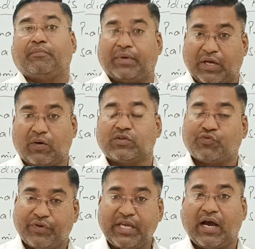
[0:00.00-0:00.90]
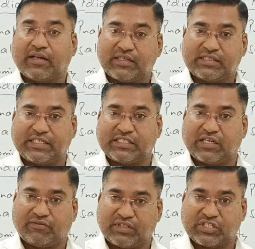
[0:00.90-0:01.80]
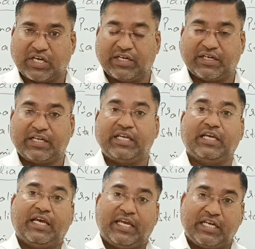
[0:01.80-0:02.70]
Because we are the citizen of this country,